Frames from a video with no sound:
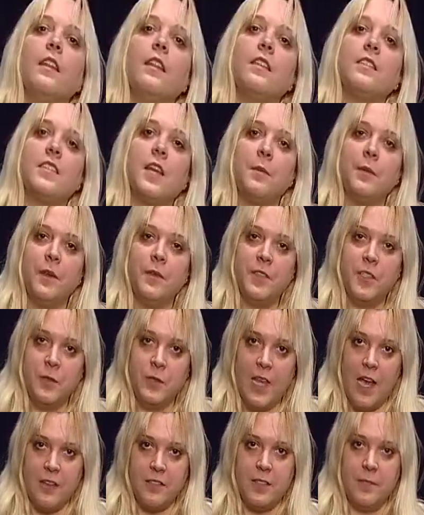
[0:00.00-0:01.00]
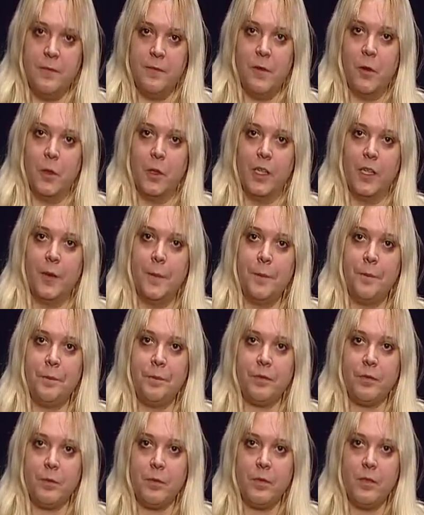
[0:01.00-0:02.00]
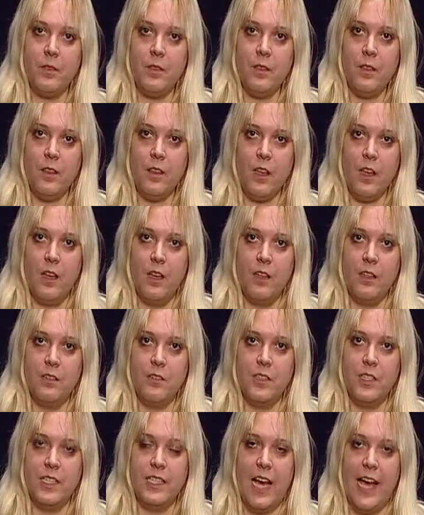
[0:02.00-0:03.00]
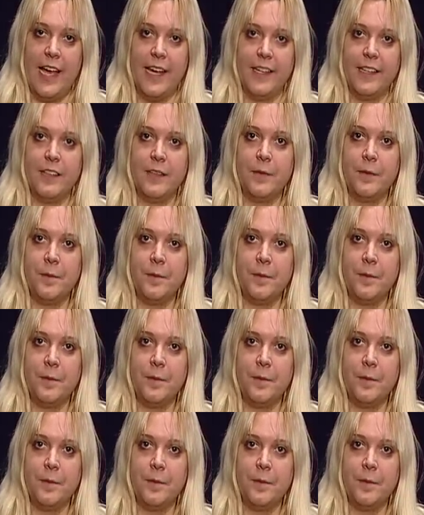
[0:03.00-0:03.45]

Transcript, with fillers: the summer of 2004, she died.